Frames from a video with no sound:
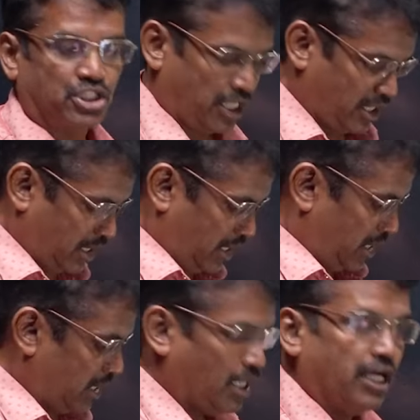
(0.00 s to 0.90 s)
us, uh,
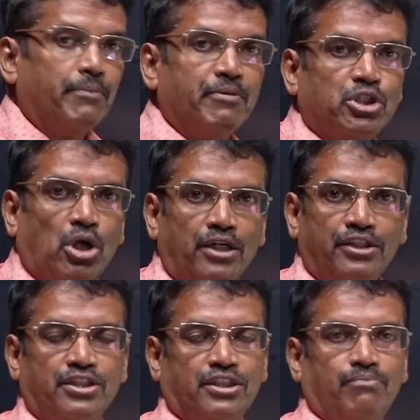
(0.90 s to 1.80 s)
uh, let me start
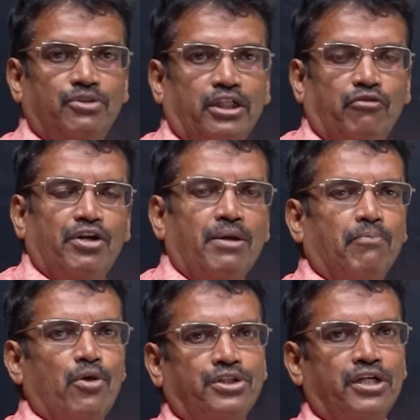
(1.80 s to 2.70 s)
this subject, very
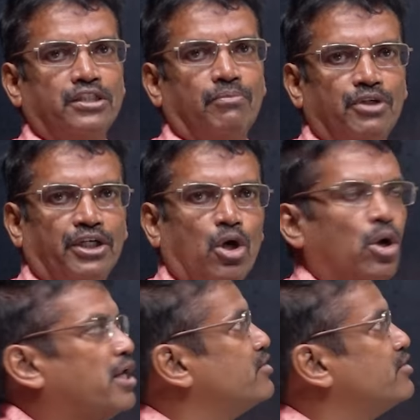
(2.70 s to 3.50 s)
important subject called